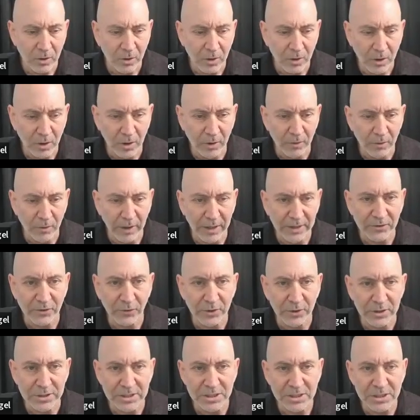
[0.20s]
All right, so
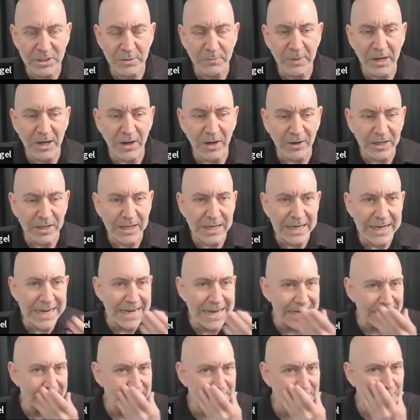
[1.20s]
this is about
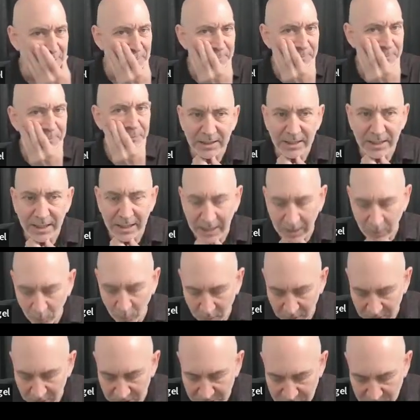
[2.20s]
heat, and I
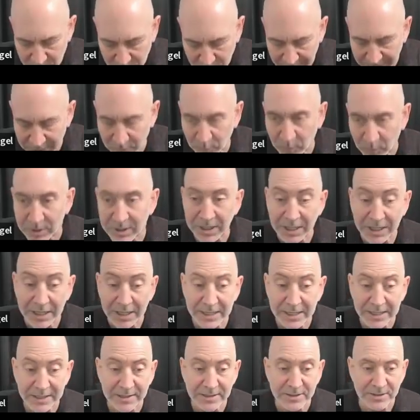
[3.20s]
want to explain what
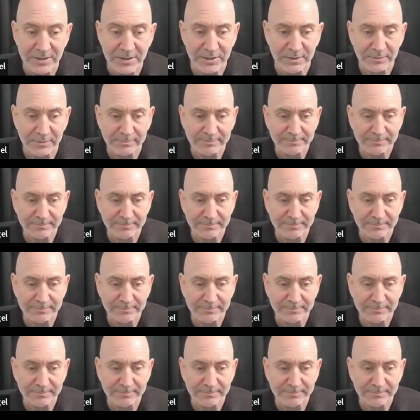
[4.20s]
heat is.